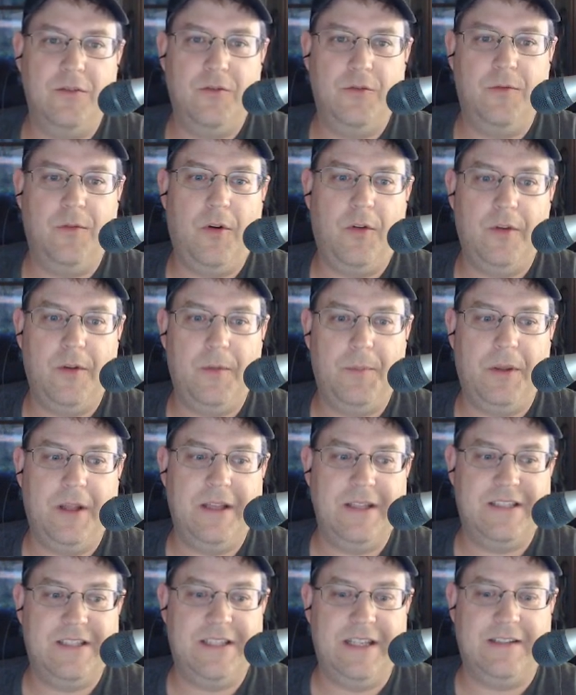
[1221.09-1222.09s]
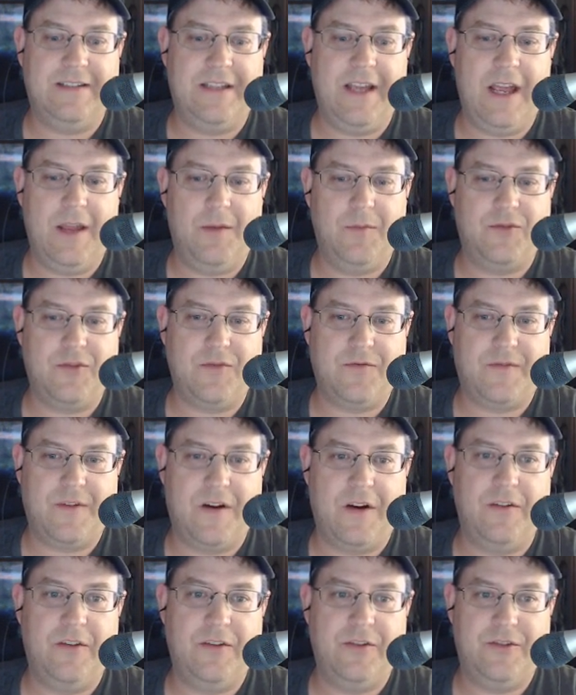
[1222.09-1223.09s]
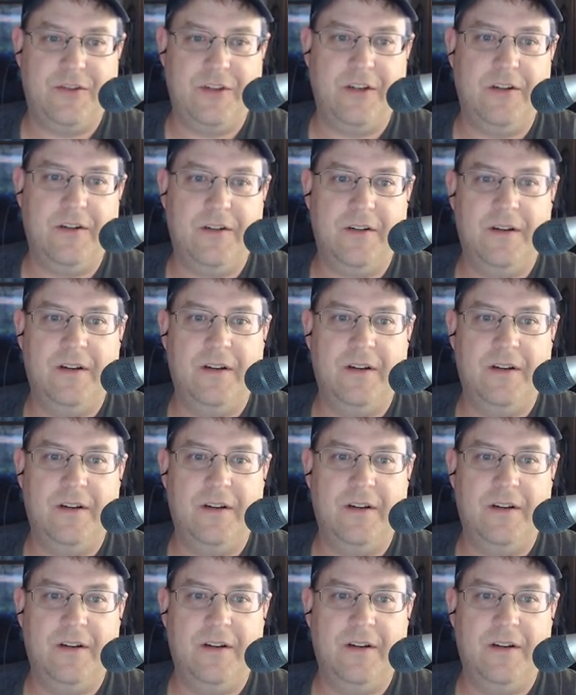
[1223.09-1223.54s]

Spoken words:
who've only played 6 games so far this year,